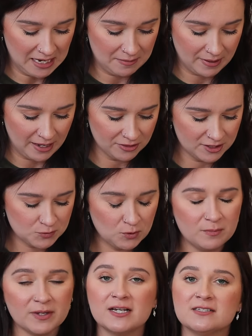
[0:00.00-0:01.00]
about this
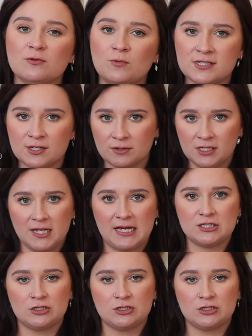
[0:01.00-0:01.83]
one because it wasn't really that